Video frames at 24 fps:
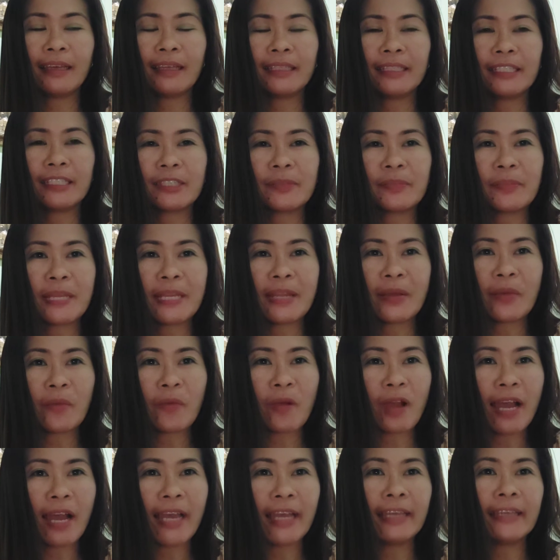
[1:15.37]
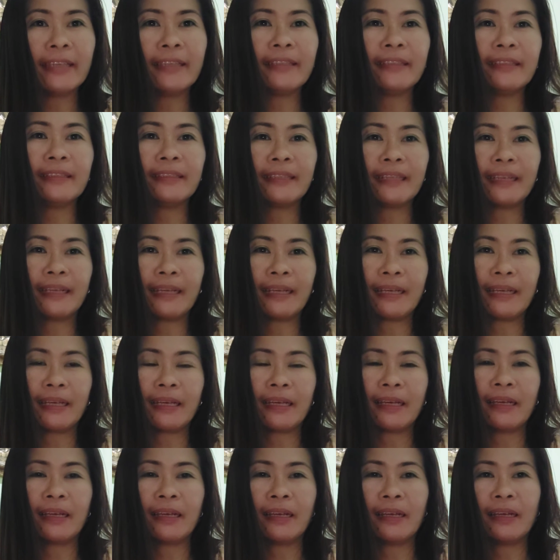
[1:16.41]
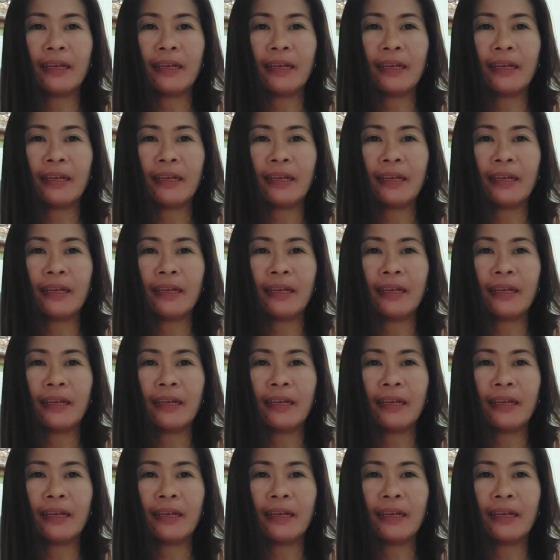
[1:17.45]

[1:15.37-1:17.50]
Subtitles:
It's been a while nga